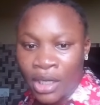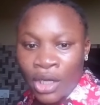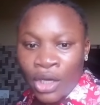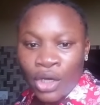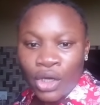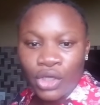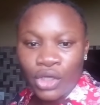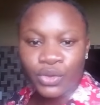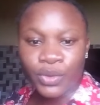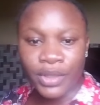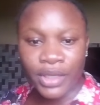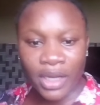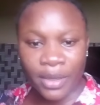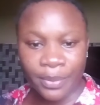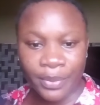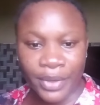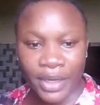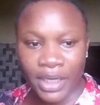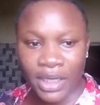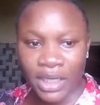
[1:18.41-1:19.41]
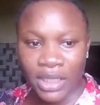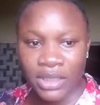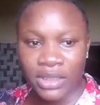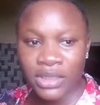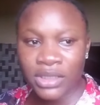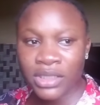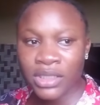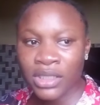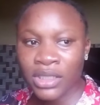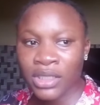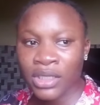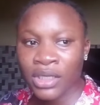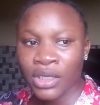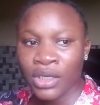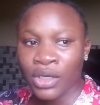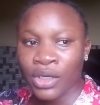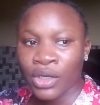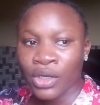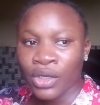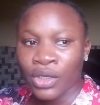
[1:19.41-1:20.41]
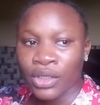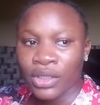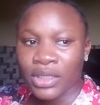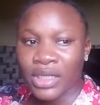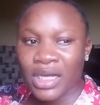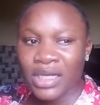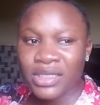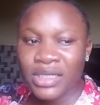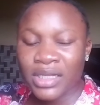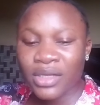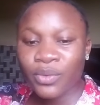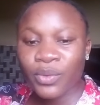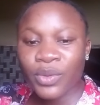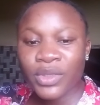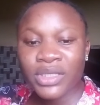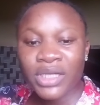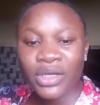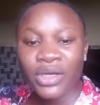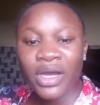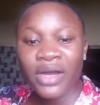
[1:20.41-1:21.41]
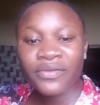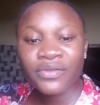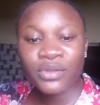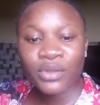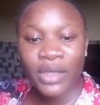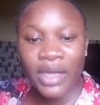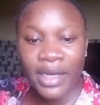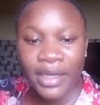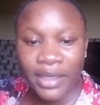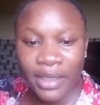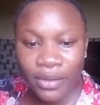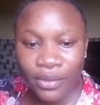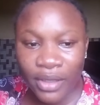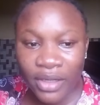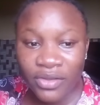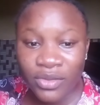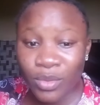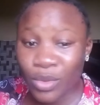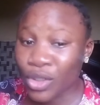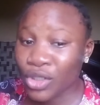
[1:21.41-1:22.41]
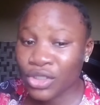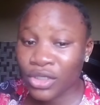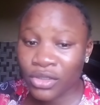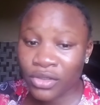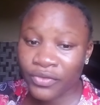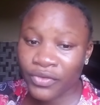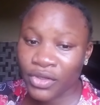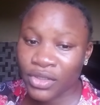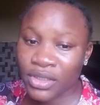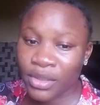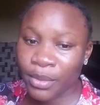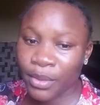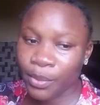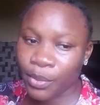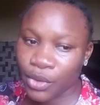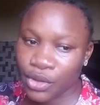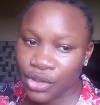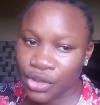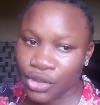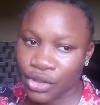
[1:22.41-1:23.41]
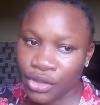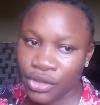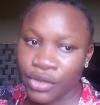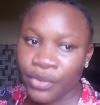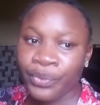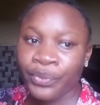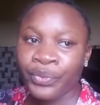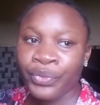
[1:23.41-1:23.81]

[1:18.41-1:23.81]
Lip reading: Because when you're pregnant, there are certain ways that you have to lie down. You have to be cautious of your sleeping positions.